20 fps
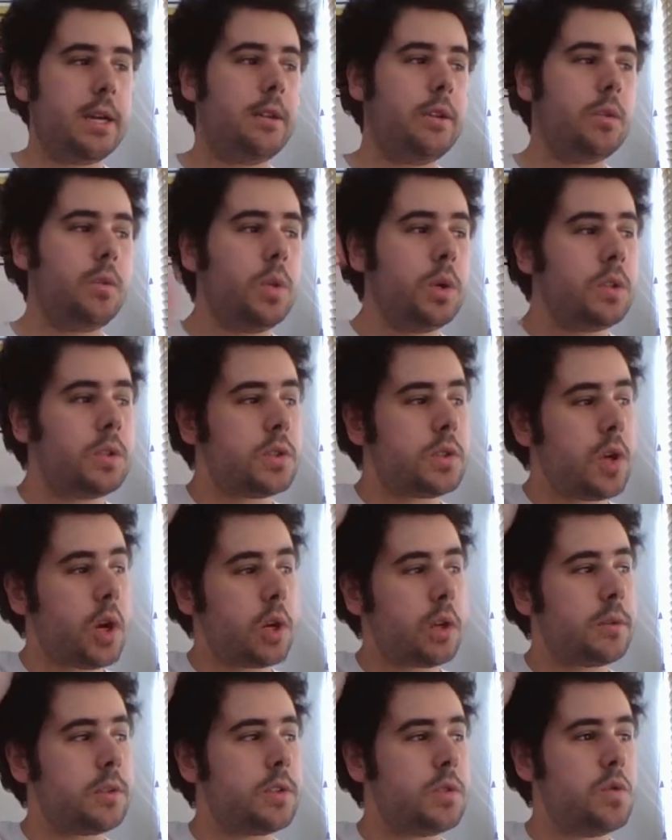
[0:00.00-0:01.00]
I don't want to
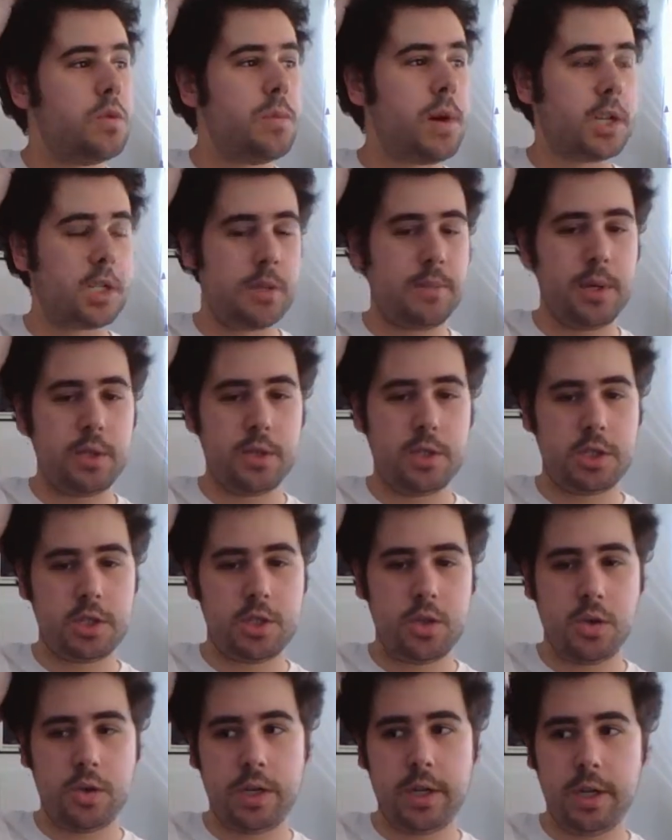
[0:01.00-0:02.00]
talk too much about the
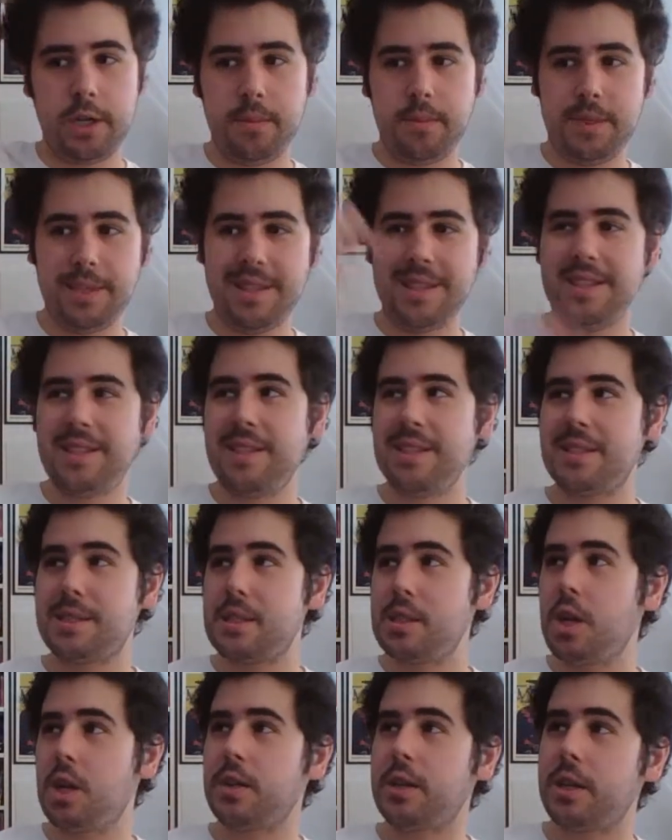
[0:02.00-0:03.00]
story, but it's
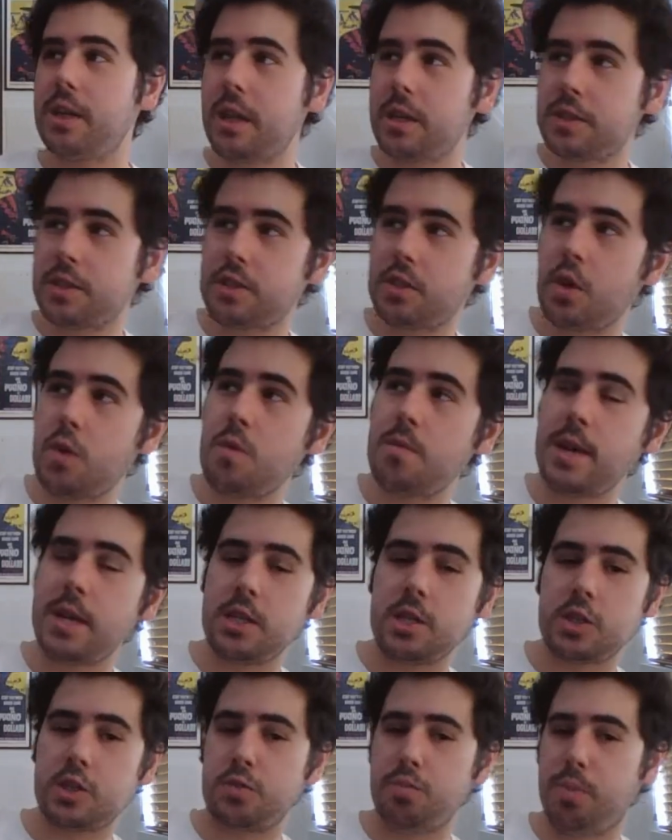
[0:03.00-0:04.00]
not there are so
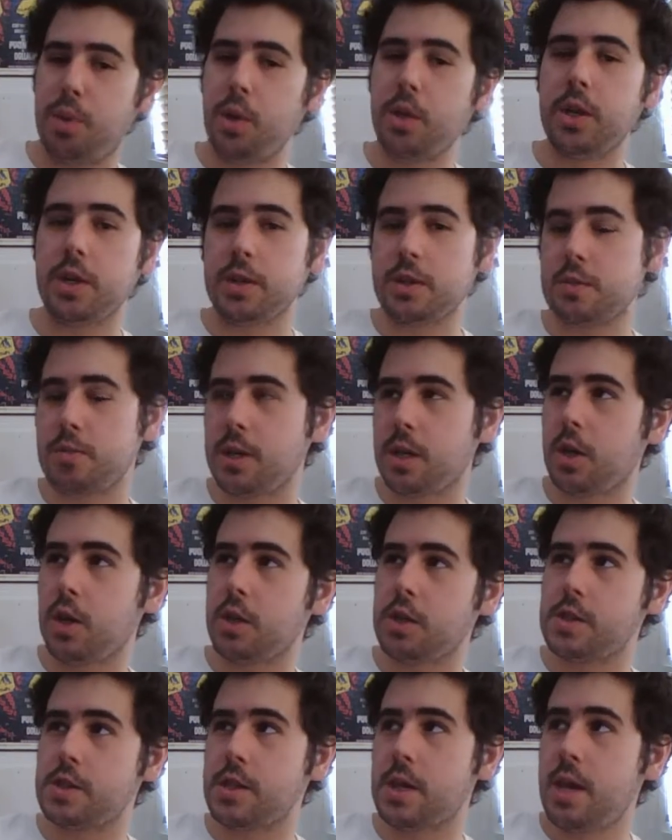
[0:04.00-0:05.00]
many spoilers
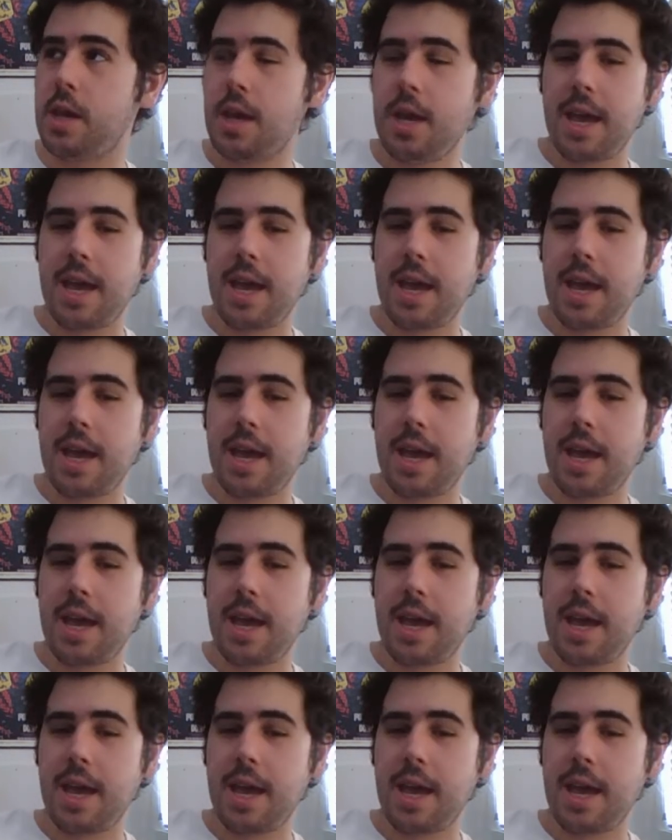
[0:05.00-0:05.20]
because,